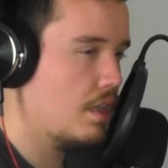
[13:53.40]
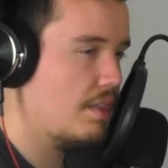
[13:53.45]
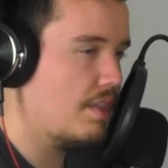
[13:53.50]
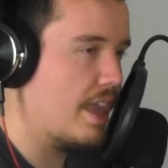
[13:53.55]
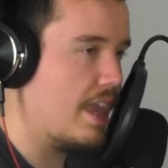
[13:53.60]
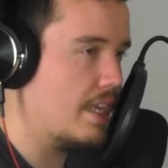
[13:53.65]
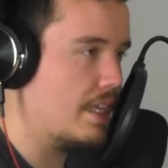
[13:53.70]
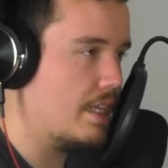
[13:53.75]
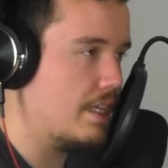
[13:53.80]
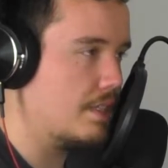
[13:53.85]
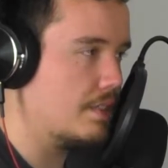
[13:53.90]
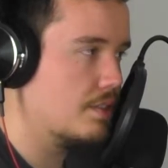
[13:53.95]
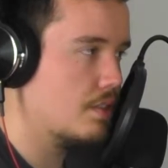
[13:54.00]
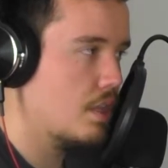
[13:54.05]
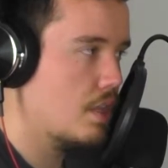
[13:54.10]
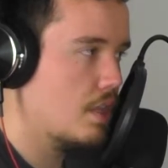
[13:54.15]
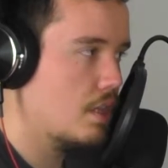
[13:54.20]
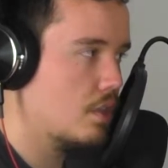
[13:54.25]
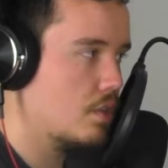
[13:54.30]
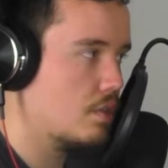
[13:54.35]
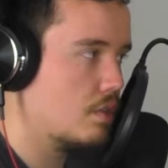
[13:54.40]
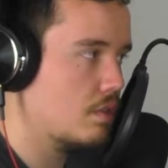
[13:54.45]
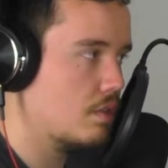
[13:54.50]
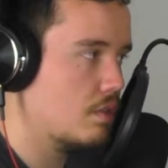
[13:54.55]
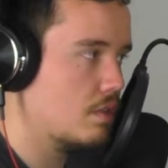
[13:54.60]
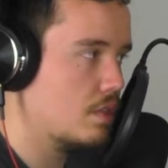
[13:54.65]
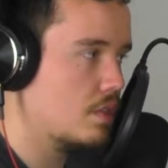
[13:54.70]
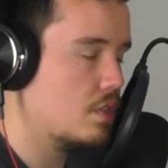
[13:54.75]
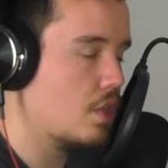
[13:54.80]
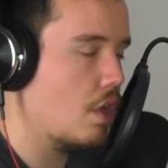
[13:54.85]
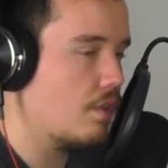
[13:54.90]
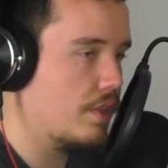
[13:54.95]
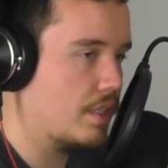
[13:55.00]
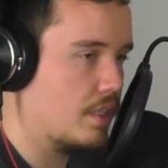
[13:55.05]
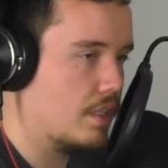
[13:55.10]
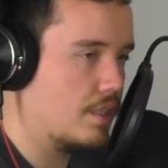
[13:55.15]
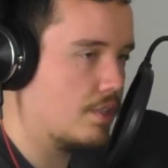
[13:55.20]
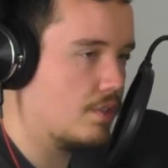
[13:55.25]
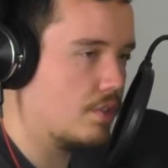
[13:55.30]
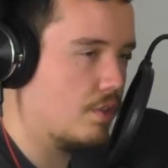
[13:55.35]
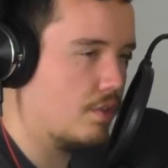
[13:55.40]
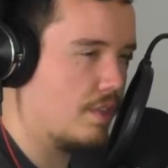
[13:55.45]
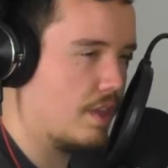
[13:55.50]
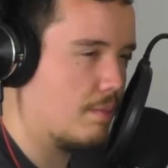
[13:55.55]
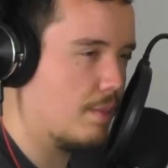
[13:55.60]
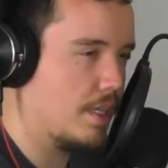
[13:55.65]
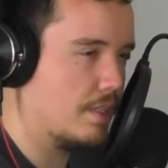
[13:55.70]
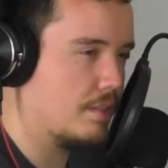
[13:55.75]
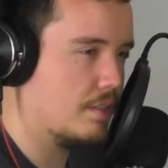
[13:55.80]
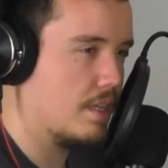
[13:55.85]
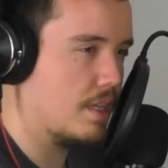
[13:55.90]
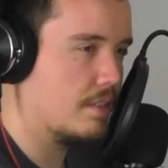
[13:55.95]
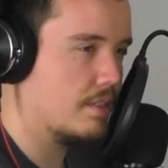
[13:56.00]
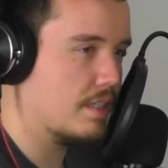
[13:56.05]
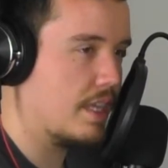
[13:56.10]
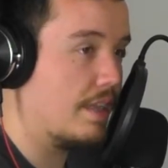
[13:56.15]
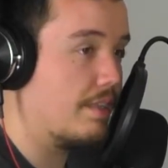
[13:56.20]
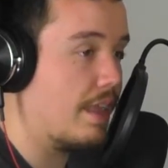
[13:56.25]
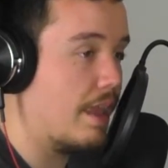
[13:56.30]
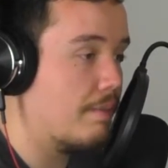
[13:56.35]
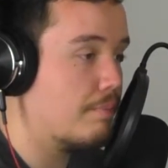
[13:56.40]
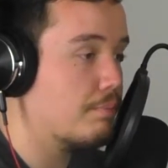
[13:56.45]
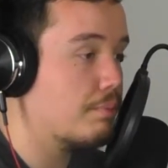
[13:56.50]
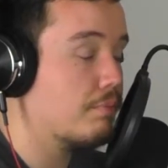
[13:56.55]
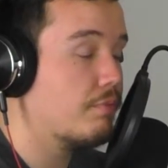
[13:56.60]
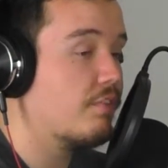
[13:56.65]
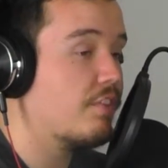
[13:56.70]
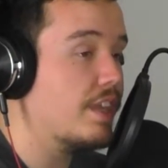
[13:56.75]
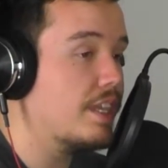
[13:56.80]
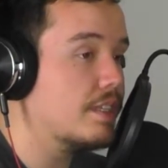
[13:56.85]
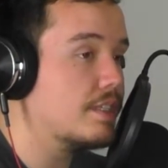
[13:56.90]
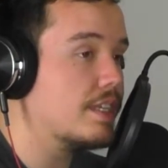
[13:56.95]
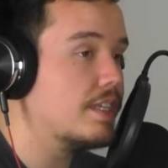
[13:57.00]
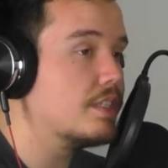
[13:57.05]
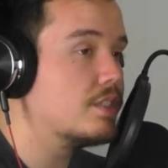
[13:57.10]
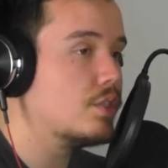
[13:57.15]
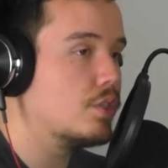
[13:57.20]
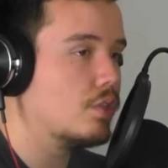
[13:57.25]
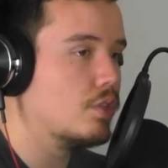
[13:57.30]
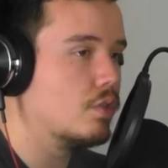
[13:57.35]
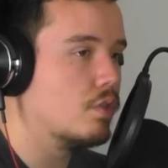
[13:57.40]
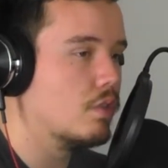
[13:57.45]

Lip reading: that he's solving the issue, if that makes sense. And that feeds into